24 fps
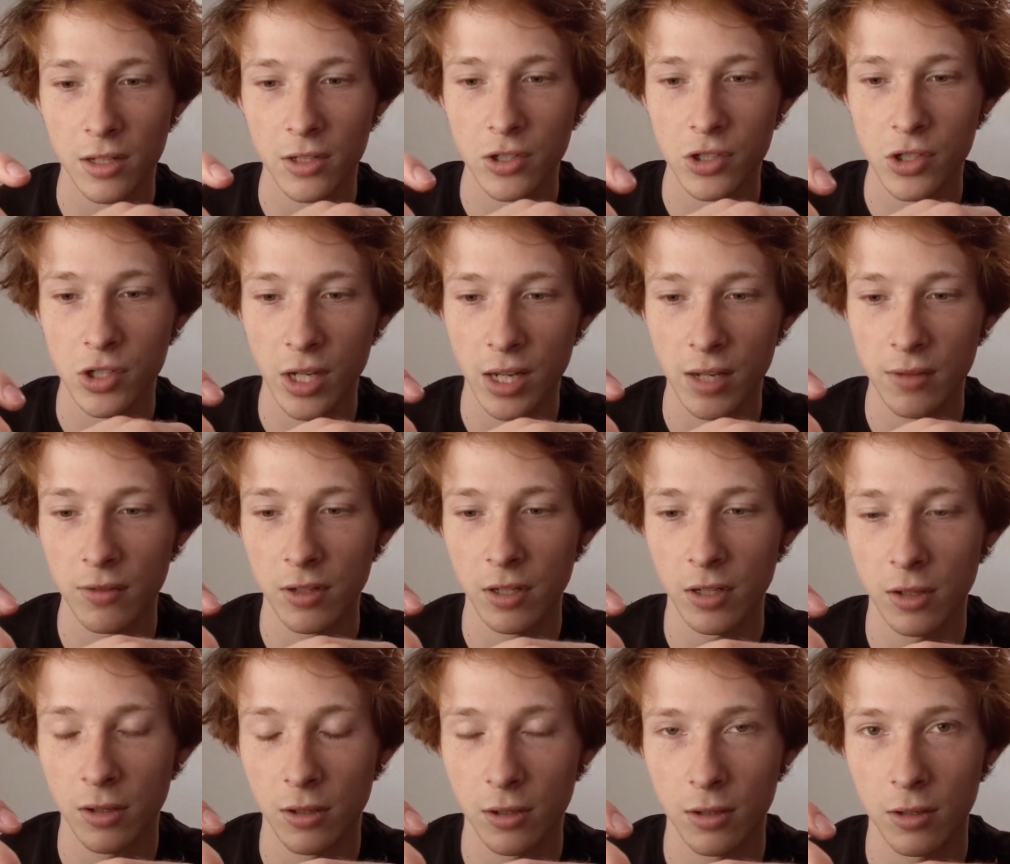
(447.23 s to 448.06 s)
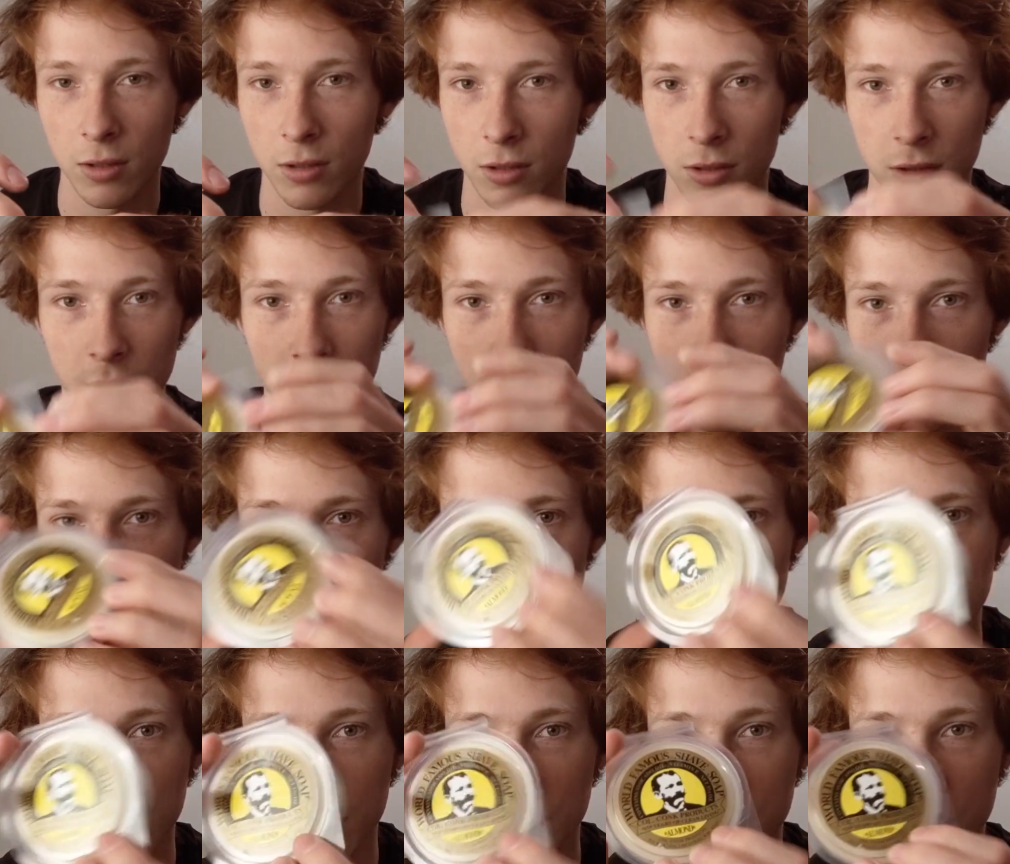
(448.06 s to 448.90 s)
shaving
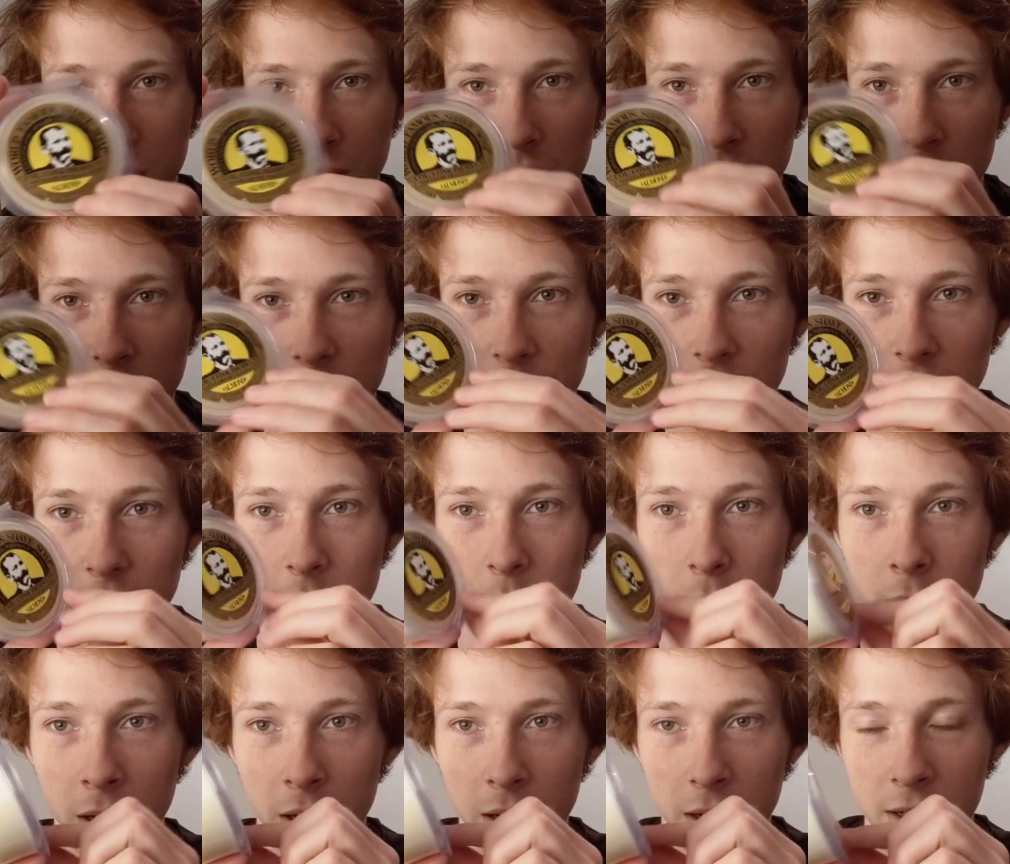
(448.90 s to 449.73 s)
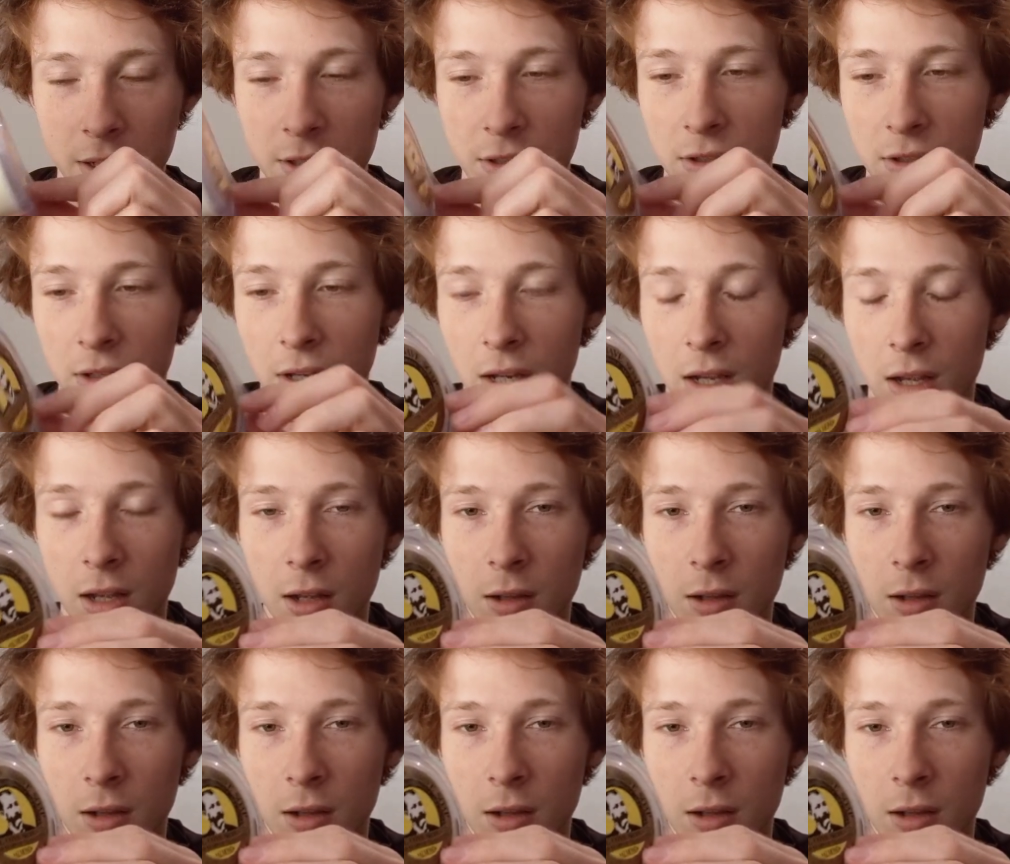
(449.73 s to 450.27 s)
creams or shaving pucks